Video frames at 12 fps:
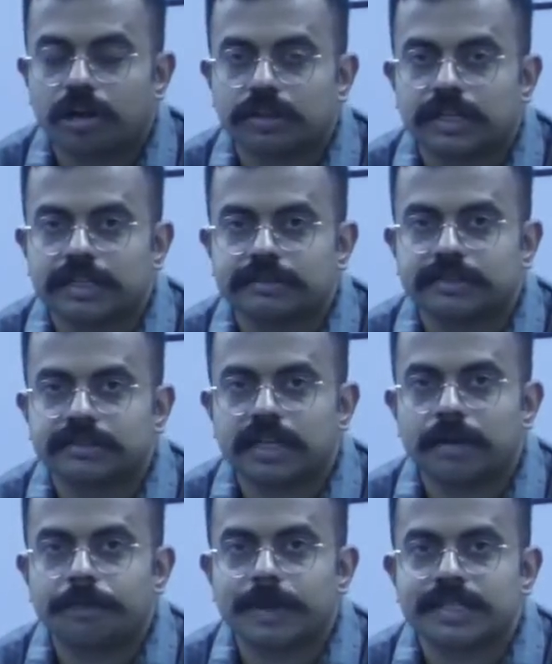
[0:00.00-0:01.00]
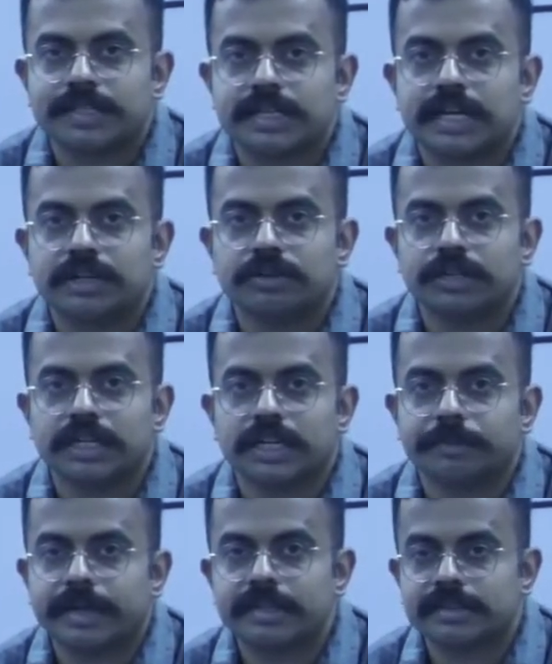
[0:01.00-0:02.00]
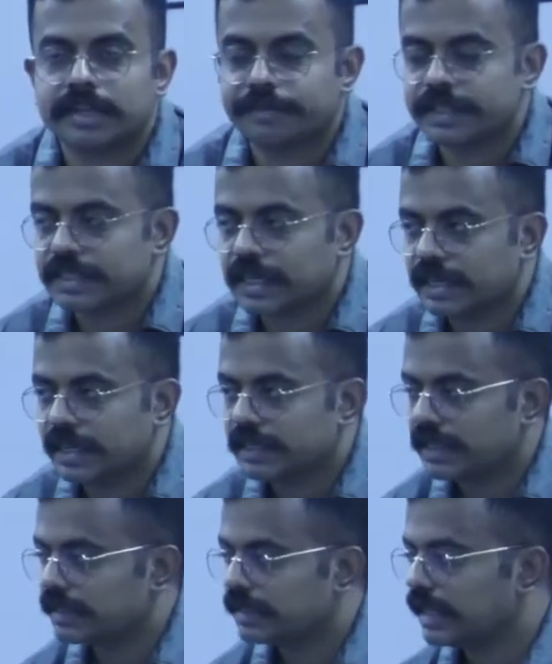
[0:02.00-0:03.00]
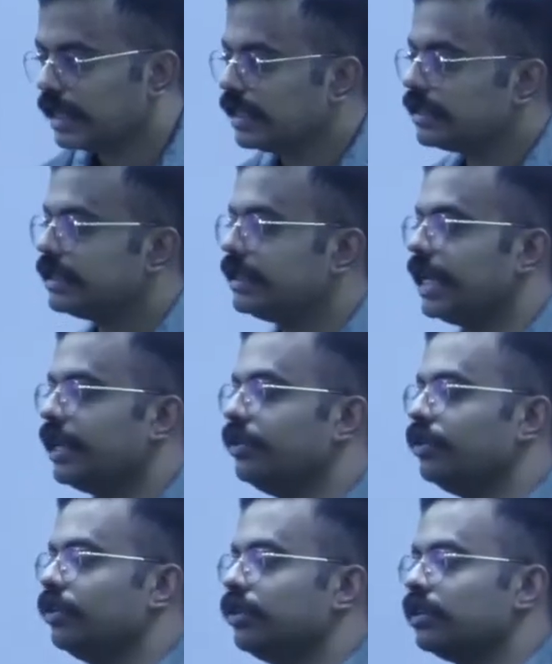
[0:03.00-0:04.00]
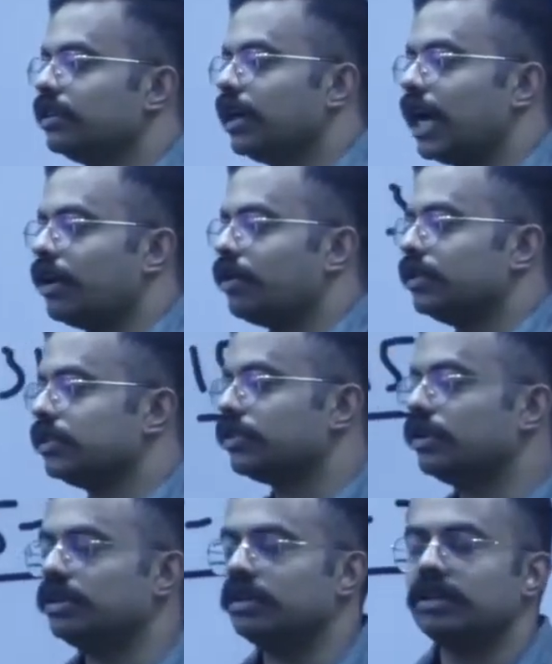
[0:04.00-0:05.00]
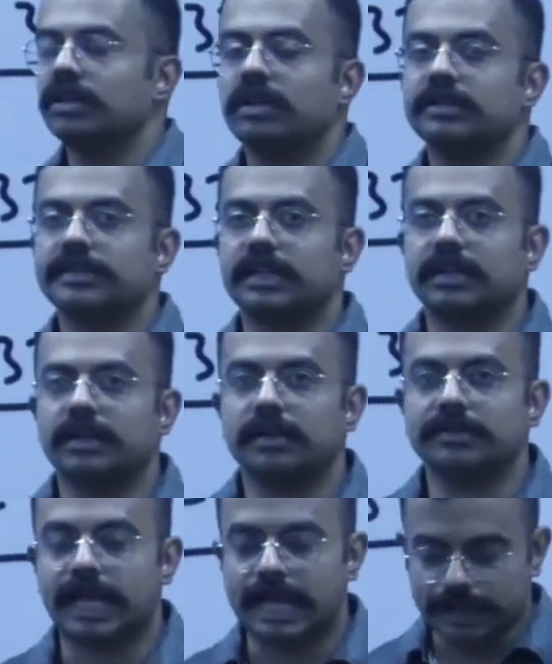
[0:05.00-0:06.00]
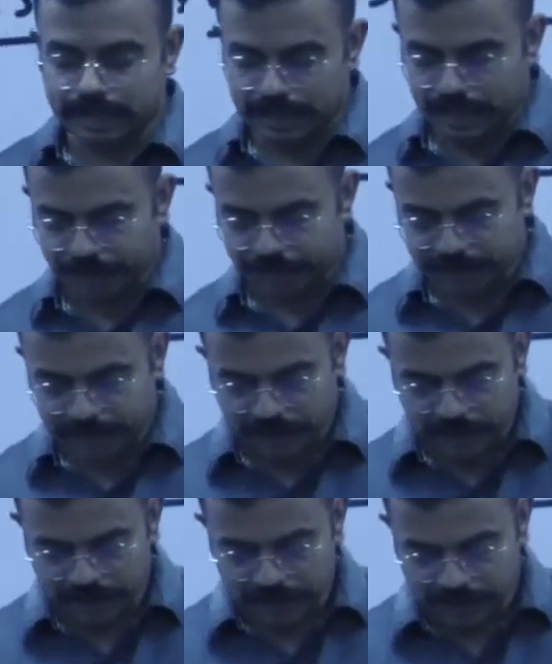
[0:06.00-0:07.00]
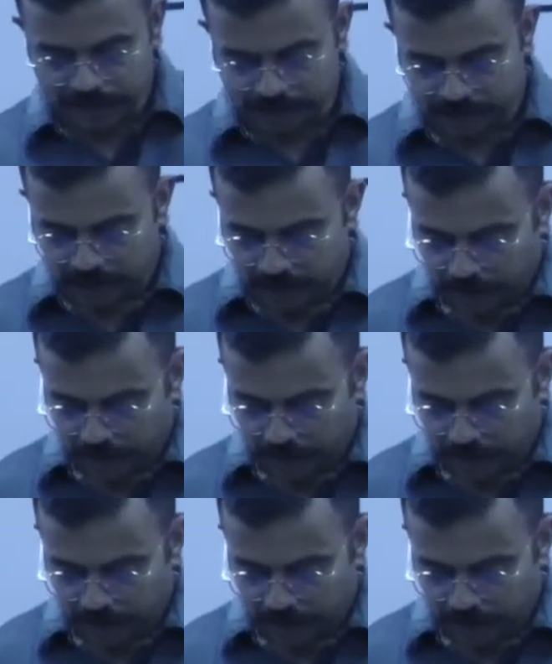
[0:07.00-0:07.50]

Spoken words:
authorizes the President to determine service conditions, that is tenure and also salary. Everything is